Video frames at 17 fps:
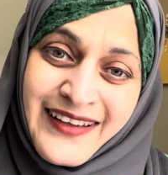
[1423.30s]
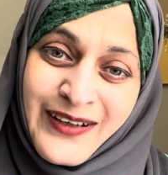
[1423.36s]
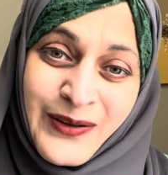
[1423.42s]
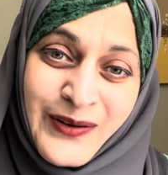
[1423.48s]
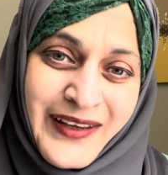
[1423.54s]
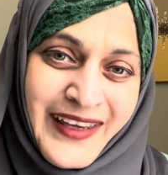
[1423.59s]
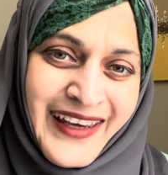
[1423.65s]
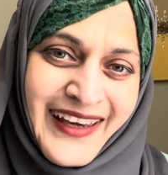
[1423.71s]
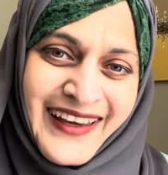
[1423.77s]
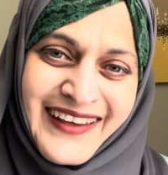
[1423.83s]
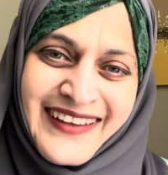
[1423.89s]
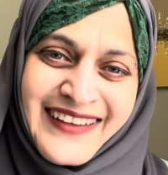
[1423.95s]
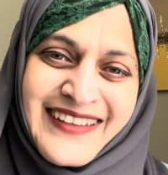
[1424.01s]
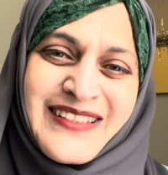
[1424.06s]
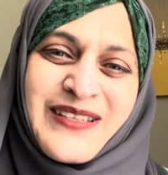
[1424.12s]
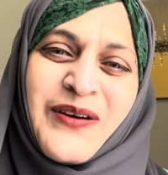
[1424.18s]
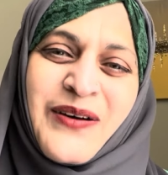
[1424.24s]
Okay,
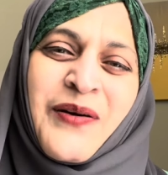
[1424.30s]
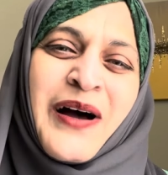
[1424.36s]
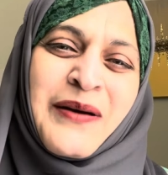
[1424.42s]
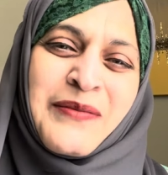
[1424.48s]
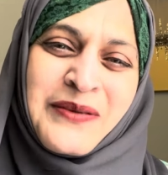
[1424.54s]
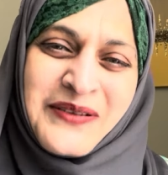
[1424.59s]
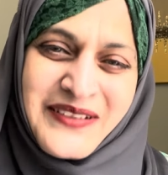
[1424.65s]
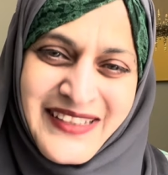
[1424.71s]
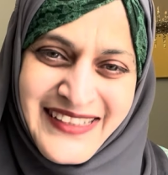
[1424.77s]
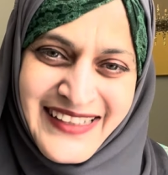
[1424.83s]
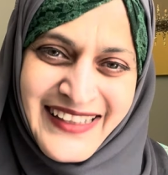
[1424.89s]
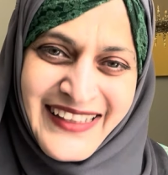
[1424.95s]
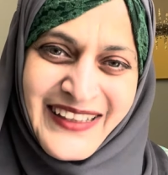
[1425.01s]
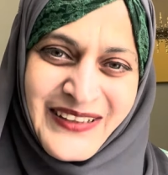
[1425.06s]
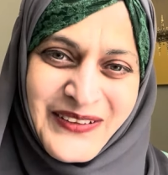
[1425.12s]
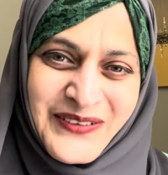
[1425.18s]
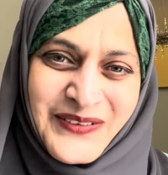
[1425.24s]
so I'm going to
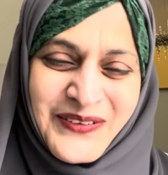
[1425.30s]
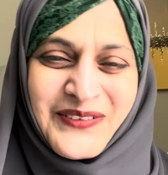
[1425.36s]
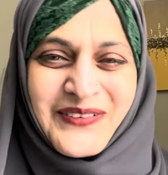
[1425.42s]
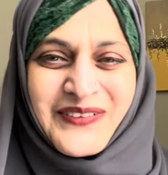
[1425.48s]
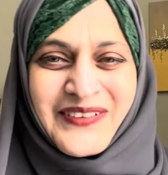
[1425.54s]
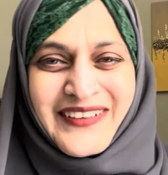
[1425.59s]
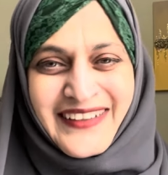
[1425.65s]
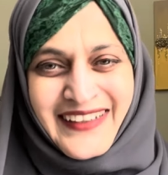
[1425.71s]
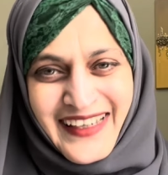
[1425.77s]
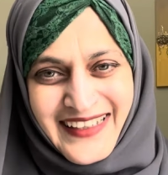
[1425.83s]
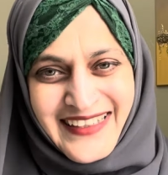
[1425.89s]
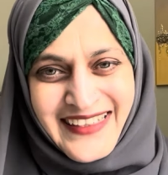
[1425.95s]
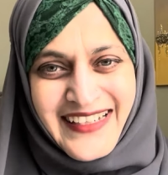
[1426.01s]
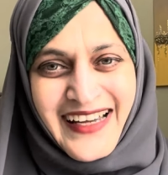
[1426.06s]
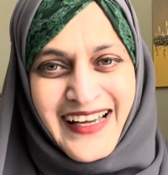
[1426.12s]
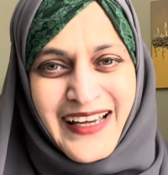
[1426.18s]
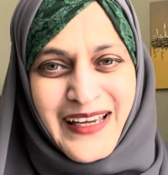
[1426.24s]
see you next
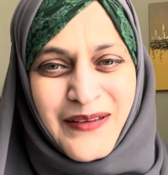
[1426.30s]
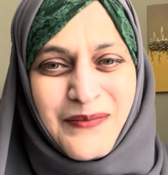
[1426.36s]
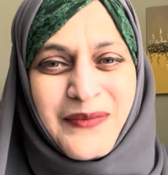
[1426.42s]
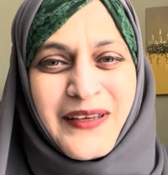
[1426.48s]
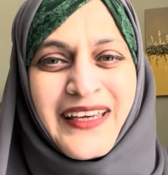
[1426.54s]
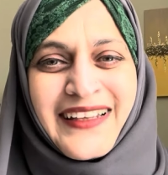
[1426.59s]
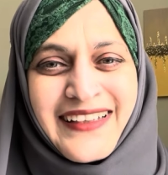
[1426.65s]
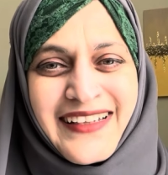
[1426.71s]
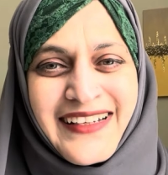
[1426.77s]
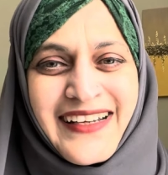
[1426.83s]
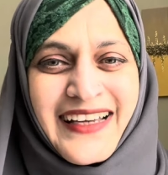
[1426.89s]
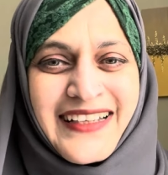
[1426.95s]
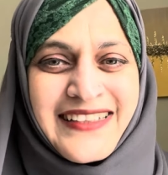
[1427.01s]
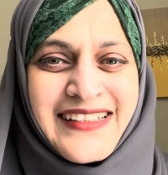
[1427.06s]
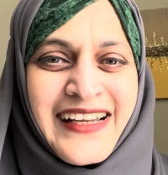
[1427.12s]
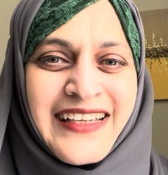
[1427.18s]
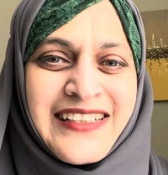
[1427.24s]
time in the
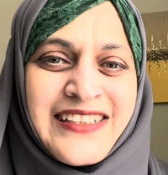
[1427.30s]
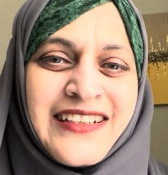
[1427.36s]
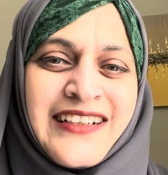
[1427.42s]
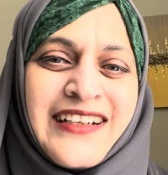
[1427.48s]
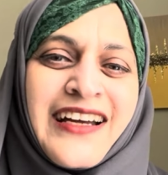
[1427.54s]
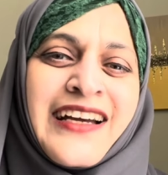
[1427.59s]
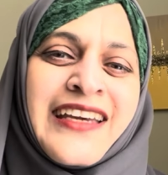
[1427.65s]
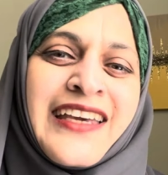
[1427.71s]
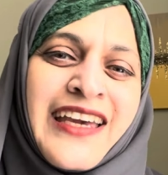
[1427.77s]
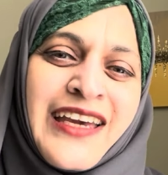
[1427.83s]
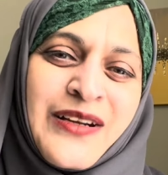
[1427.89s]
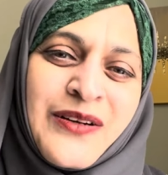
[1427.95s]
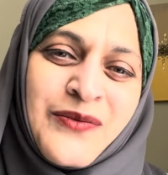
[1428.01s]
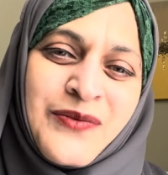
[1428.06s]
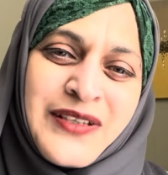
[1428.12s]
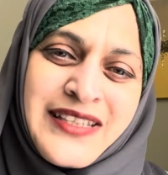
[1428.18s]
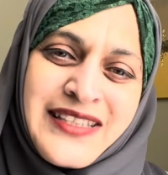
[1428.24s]
next lecture
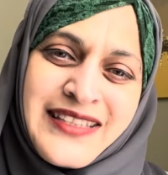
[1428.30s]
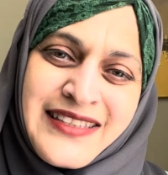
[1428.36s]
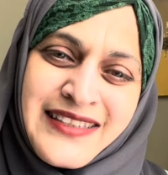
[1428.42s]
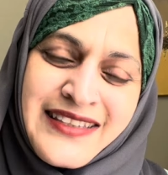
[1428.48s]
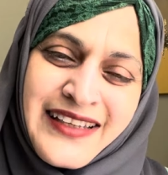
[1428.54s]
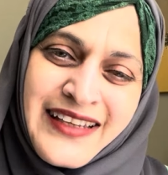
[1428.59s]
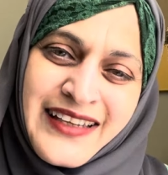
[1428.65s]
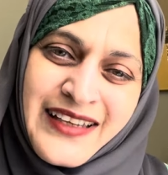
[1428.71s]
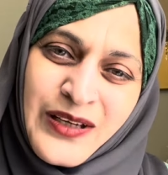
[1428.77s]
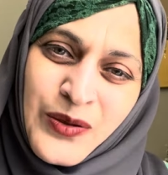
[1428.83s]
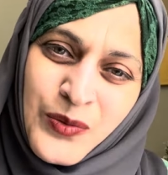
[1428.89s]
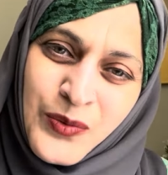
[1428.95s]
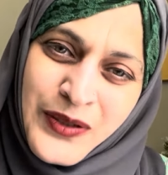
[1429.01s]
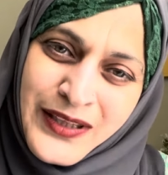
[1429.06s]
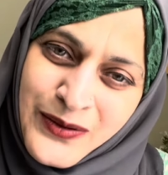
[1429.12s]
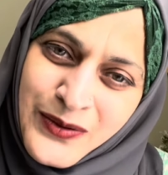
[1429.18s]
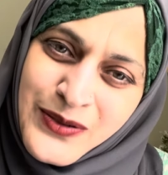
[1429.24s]
again
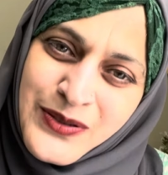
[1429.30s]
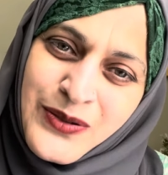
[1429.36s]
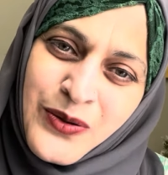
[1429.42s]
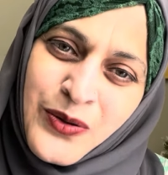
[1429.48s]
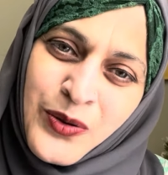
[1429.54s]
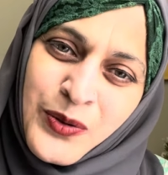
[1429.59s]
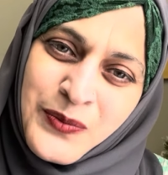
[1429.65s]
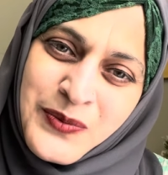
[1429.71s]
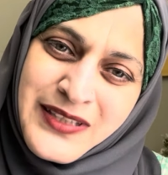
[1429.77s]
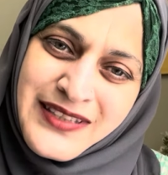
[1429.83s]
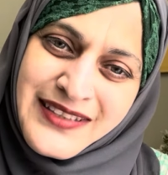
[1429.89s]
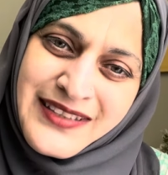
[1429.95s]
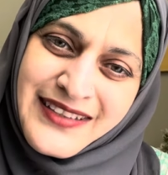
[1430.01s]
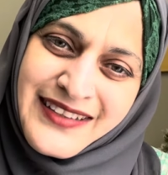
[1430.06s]
with good hopes.